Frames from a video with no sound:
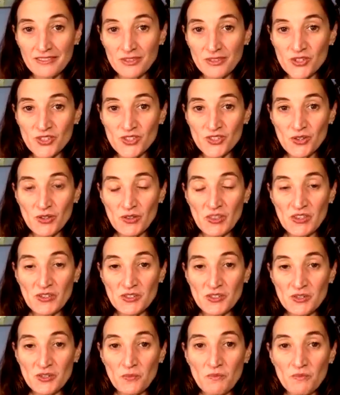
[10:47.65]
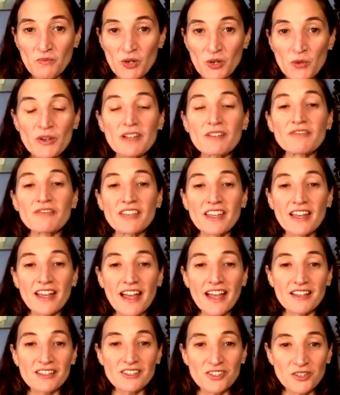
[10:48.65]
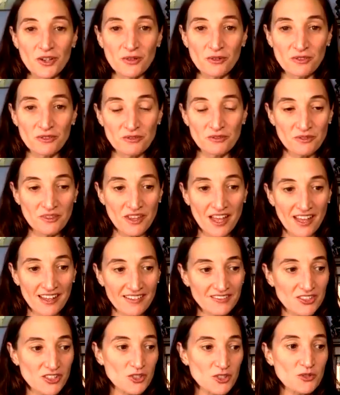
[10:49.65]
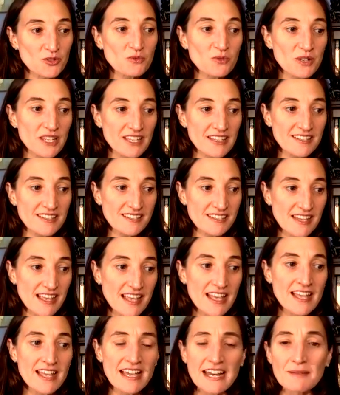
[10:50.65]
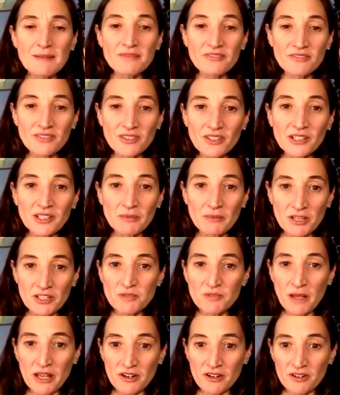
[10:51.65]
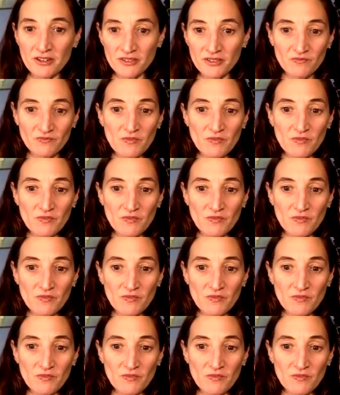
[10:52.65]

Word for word: There's, there's a grief that has to go through that two weeks and I'm feeling much better.